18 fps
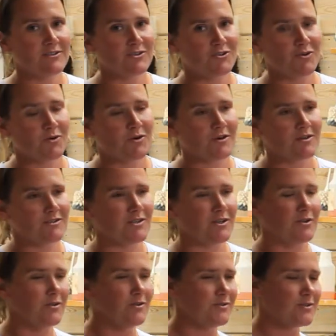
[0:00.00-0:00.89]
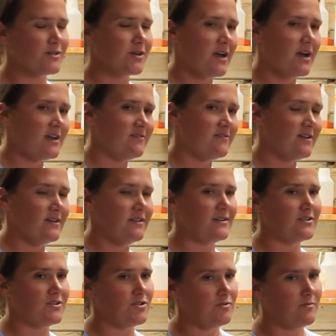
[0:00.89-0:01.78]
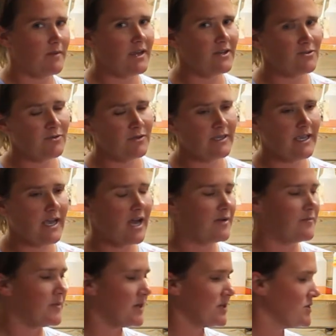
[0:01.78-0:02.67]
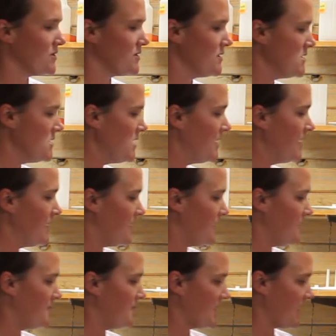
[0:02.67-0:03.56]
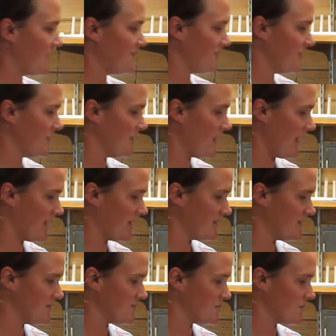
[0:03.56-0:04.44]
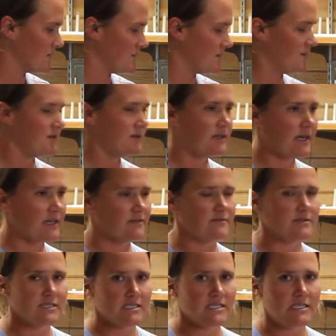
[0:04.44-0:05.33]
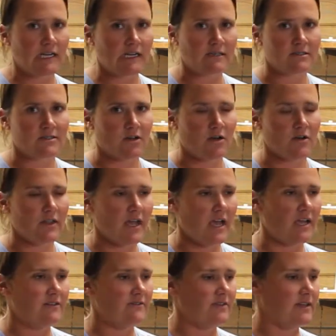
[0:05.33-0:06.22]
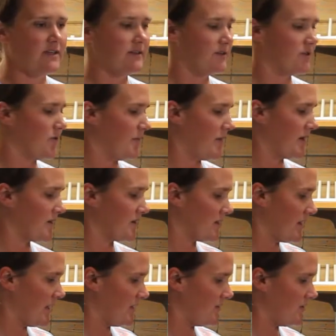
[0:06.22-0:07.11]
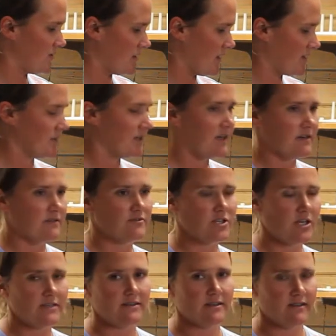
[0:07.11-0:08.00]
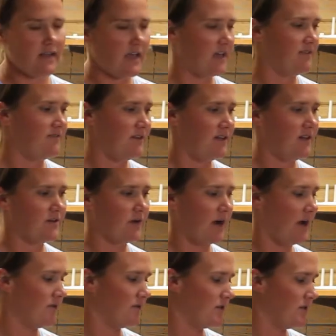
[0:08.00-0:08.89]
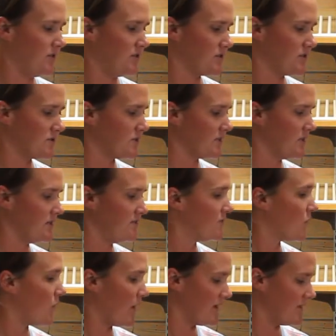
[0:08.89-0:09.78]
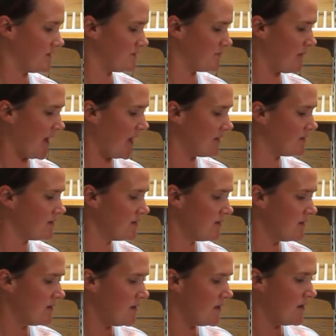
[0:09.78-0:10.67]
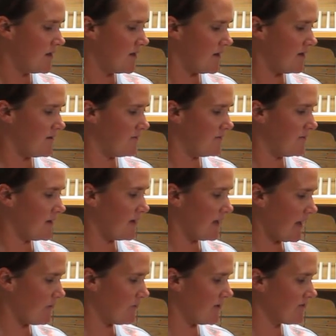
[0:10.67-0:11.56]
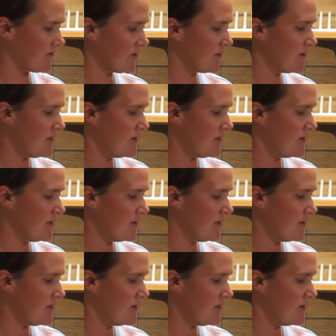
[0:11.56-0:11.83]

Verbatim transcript: towards a looser AV that you manually add pressure. Um, and I feel like this one kind of sticks on the AV a little better and you're not kind of chasing the AV around in your sleeve quite as bad. Um, however,